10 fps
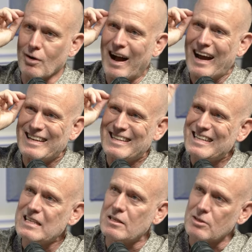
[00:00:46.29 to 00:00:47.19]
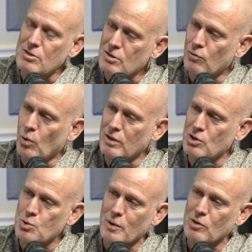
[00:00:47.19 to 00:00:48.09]
ideas of what a
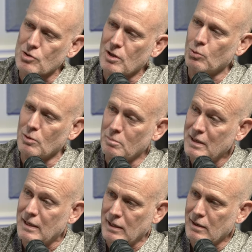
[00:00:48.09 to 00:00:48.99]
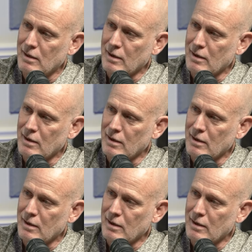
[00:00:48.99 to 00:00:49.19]
swingers club would be,